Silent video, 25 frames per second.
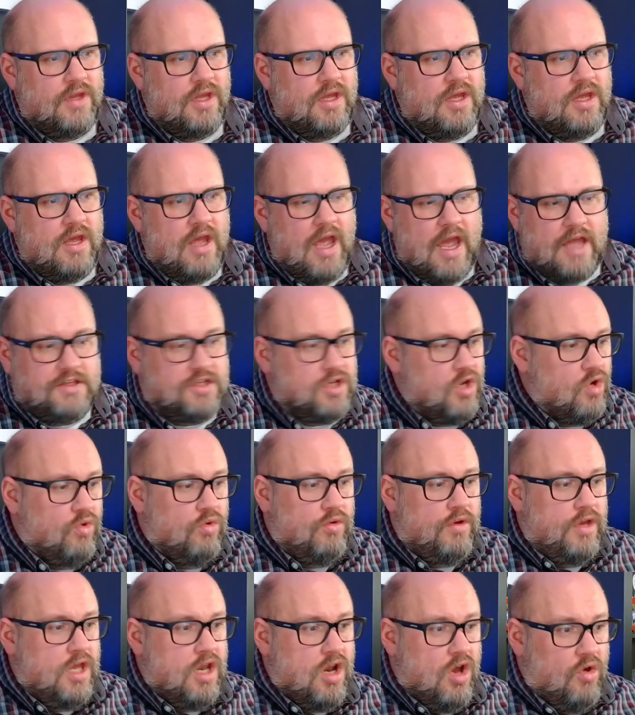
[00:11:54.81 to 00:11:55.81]
And so,
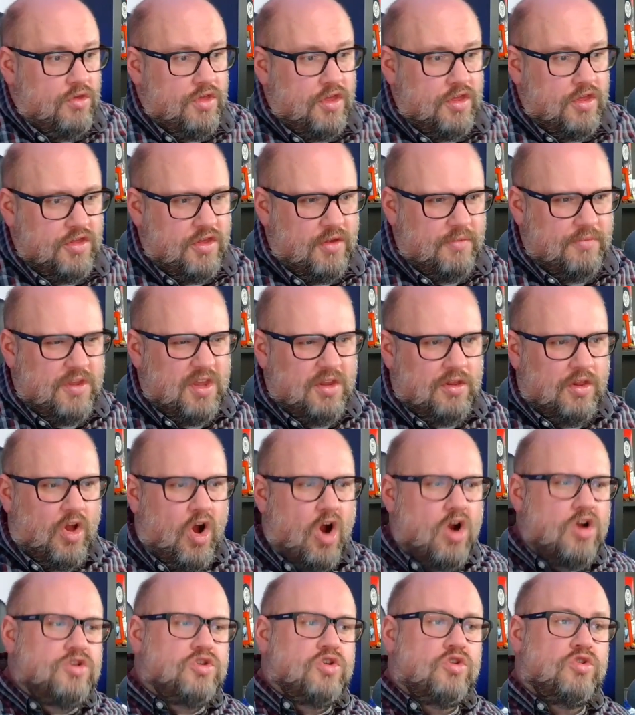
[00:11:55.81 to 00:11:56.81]
the
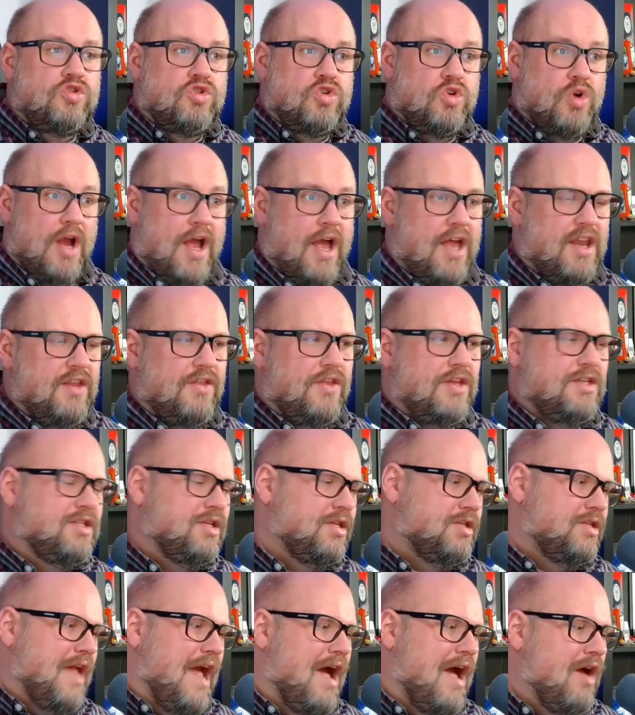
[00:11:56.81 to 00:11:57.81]
larger trend, and this
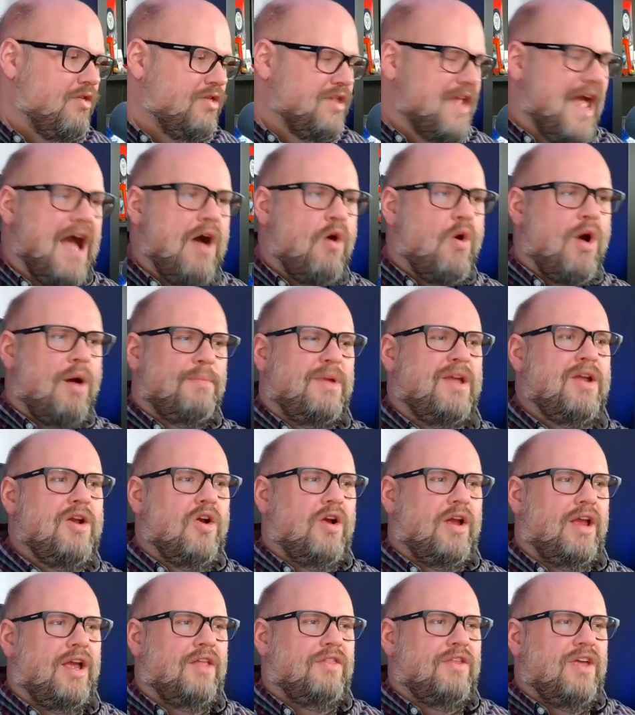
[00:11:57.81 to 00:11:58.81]
is now I'm
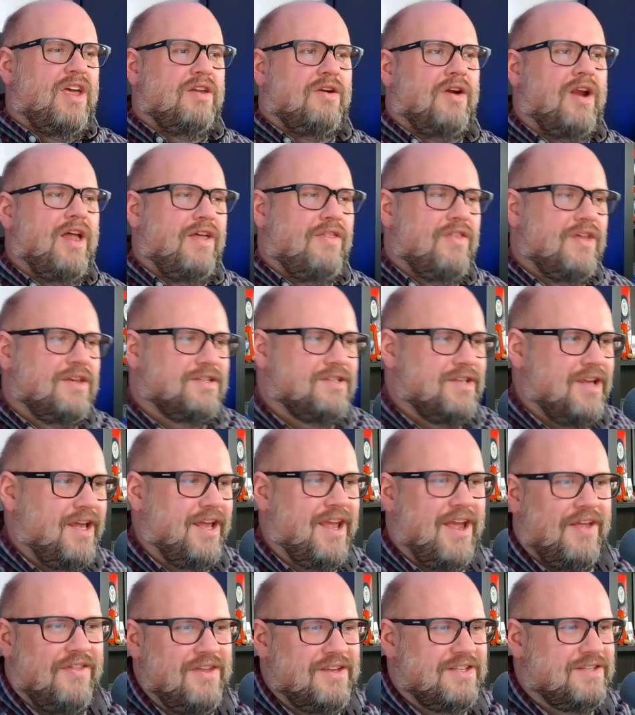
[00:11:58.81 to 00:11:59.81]
hearing on the internet, and this
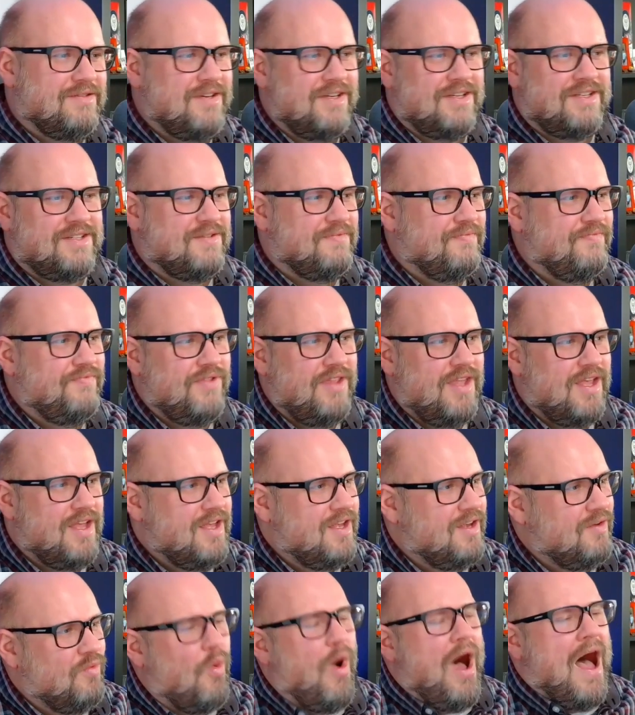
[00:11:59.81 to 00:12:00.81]
just,
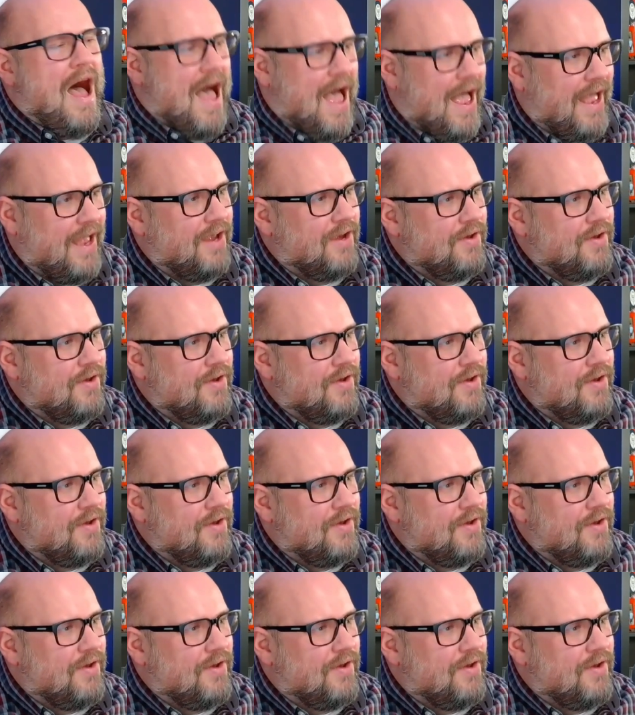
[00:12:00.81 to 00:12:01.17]
why?